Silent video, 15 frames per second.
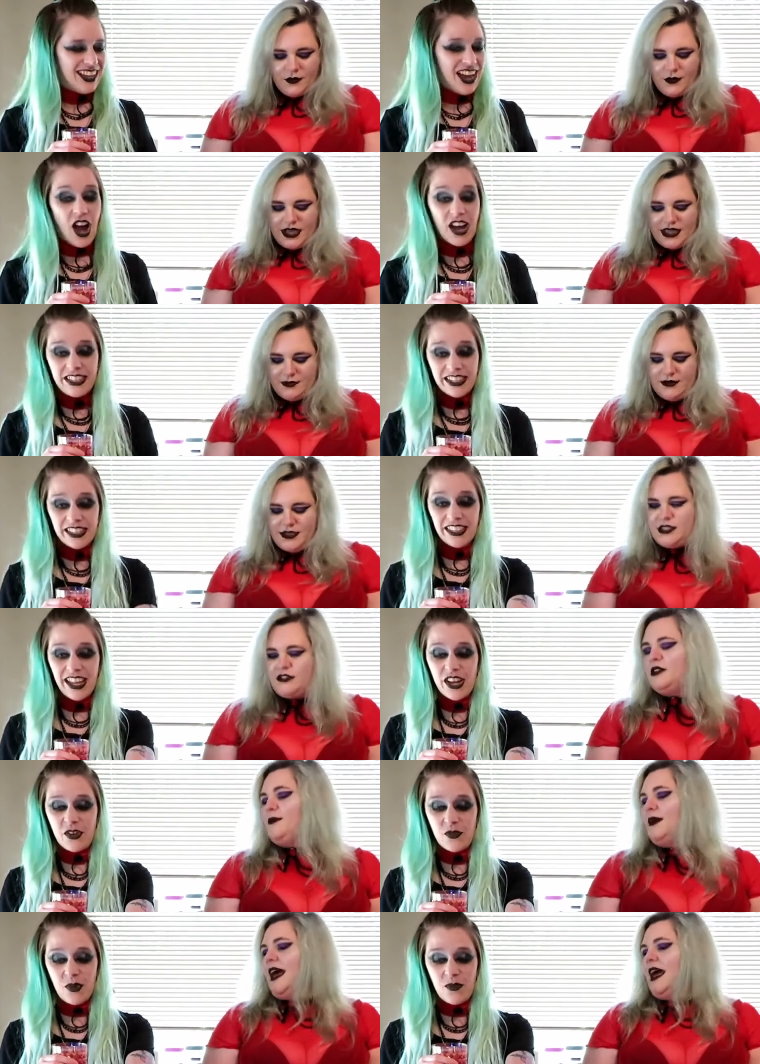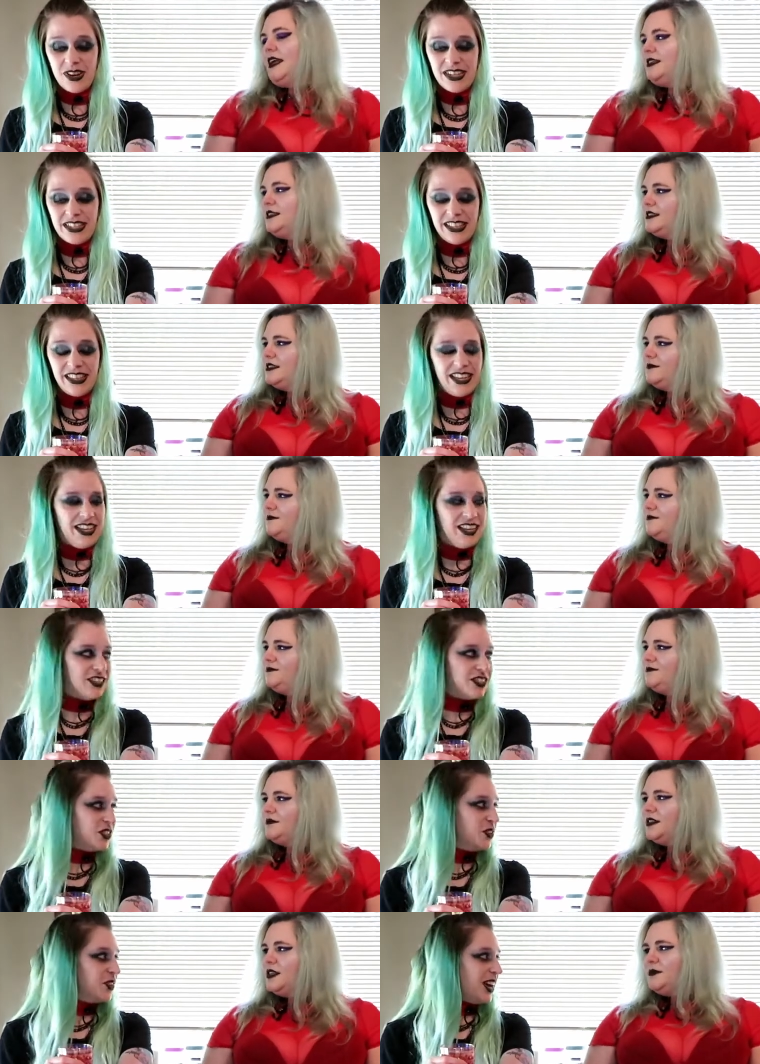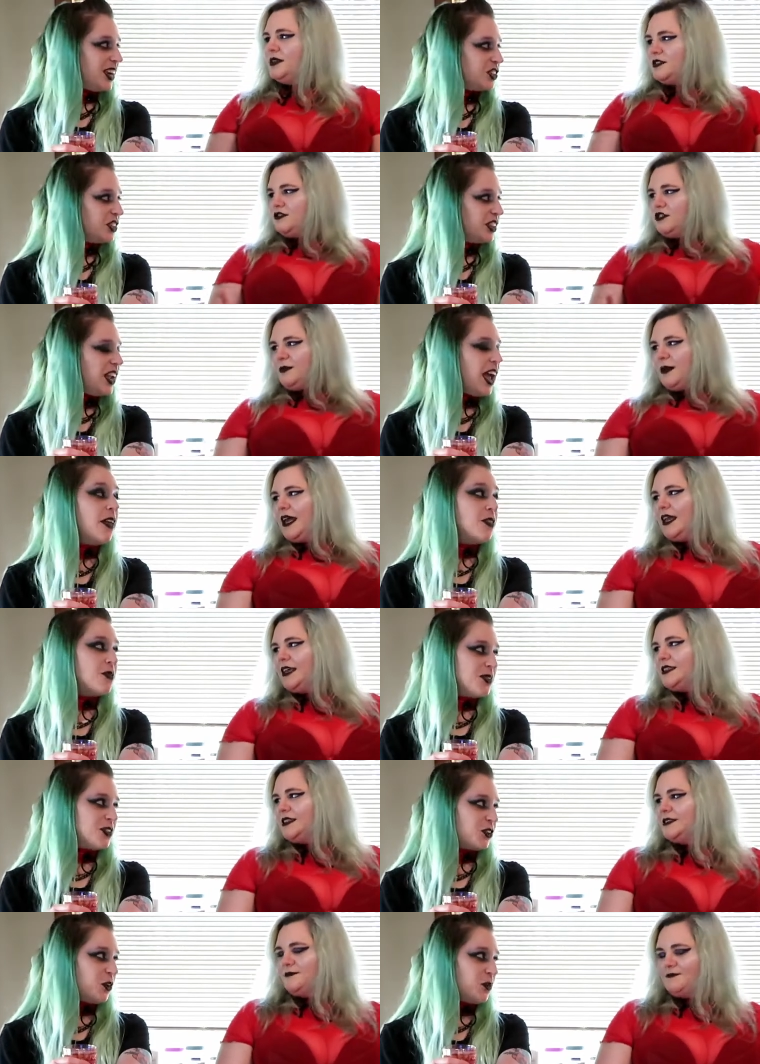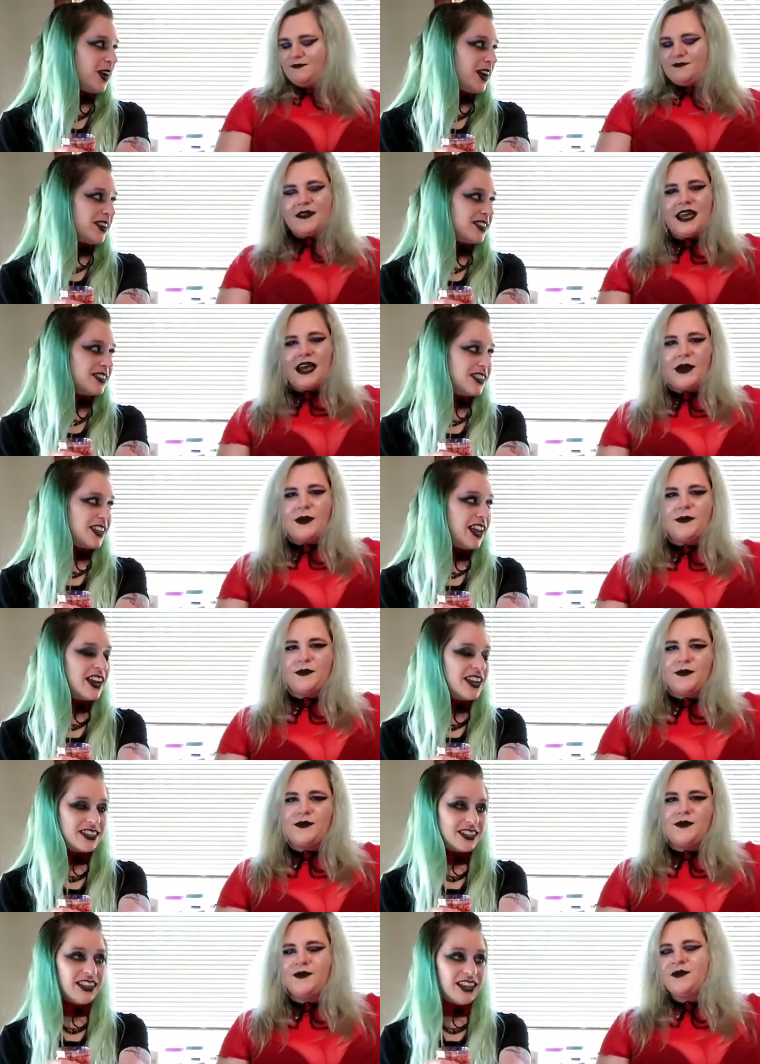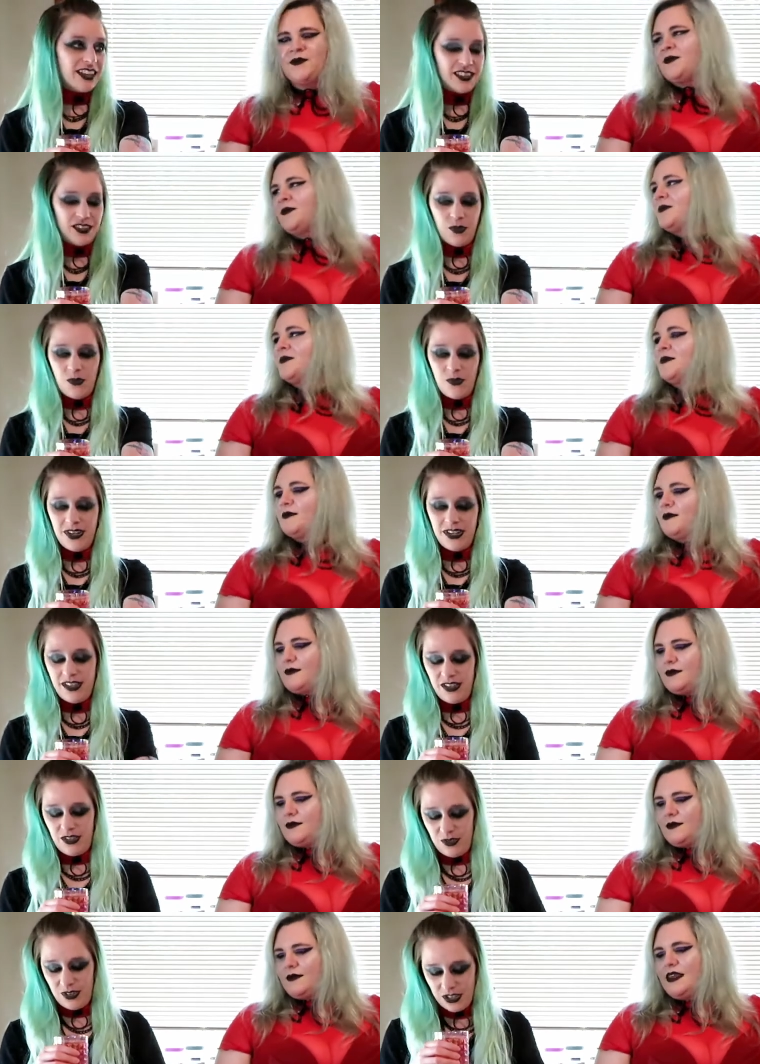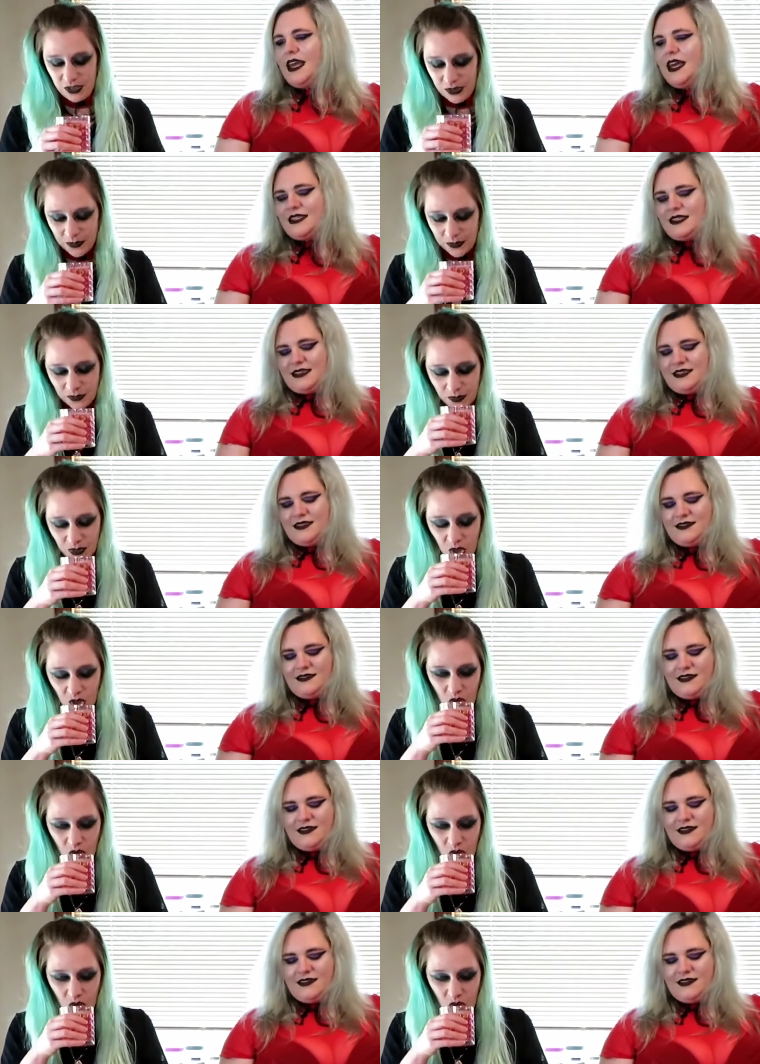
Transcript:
Speaker 1: We I did like bags. when we did these too. The mystery bag. And the mystery bag. Yeah. And I did like that when we did this one. Yes.